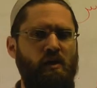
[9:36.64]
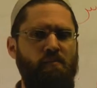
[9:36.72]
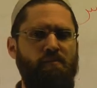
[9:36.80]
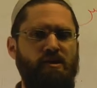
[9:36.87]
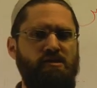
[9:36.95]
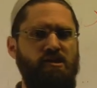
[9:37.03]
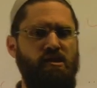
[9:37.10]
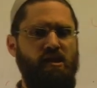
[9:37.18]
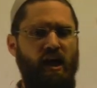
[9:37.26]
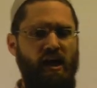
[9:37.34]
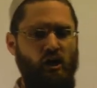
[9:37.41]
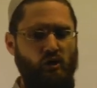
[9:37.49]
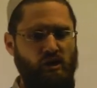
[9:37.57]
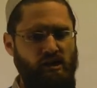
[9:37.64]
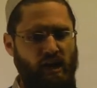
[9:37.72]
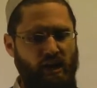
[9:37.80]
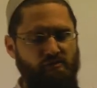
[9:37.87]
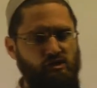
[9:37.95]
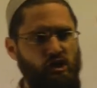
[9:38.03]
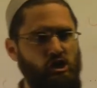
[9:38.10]
means the day. On the day
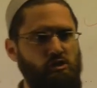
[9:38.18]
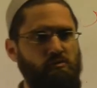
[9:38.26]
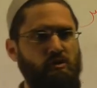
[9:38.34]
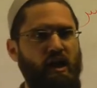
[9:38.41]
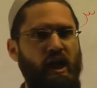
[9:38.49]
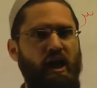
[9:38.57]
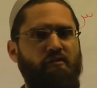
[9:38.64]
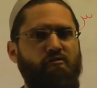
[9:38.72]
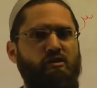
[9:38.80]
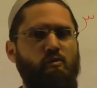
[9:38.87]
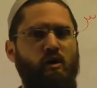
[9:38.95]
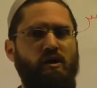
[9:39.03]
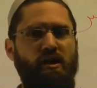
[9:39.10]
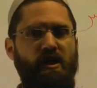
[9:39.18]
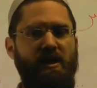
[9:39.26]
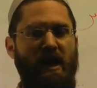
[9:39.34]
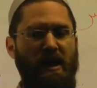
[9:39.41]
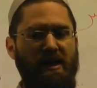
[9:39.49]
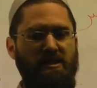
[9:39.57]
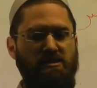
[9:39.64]
of judgment, everyone
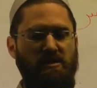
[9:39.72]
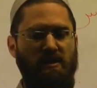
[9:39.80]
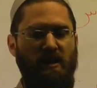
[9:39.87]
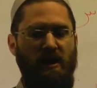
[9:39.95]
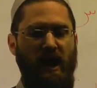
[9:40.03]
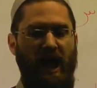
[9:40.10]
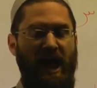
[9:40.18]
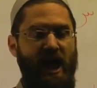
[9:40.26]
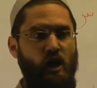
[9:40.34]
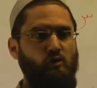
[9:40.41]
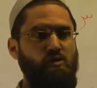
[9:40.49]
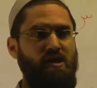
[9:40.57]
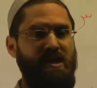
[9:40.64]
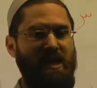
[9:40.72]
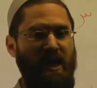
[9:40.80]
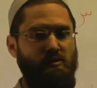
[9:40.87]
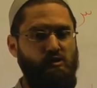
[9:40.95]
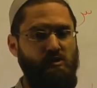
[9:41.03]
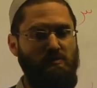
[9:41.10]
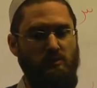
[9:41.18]
is held
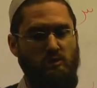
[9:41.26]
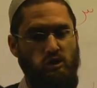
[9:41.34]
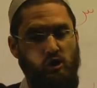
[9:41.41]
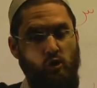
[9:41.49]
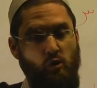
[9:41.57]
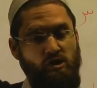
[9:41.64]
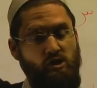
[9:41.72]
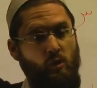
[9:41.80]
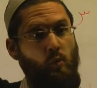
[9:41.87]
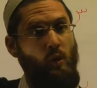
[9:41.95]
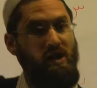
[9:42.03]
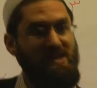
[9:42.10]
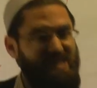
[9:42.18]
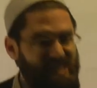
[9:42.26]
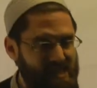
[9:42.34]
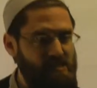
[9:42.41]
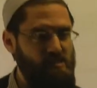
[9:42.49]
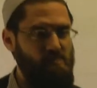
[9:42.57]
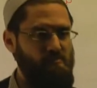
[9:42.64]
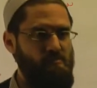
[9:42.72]
accountable according to one
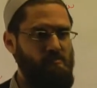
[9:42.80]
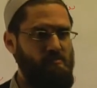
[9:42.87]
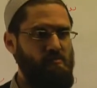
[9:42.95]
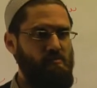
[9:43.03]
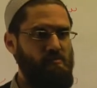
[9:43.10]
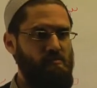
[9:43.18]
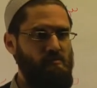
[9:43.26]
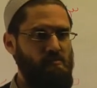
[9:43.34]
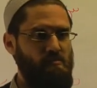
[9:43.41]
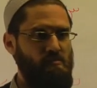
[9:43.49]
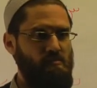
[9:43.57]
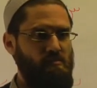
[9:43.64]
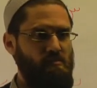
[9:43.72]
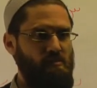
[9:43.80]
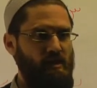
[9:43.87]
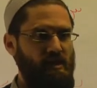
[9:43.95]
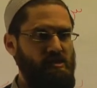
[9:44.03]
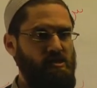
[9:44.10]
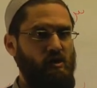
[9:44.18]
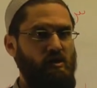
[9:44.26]
system.
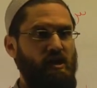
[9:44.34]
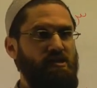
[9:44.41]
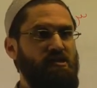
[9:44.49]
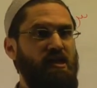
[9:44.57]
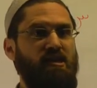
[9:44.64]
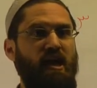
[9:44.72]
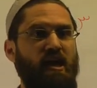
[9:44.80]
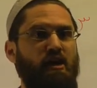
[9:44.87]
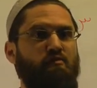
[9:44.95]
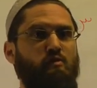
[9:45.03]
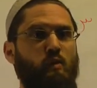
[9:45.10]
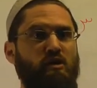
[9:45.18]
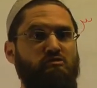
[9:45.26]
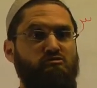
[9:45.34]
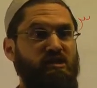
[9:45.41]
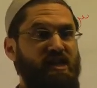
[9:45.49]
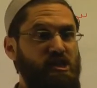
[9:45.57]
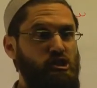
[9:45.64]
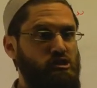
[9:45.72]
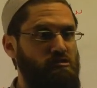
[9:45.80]
It's the day of one
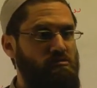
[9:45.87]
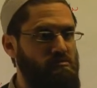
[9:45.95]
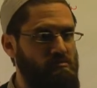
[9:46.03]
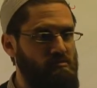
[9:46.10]
religion.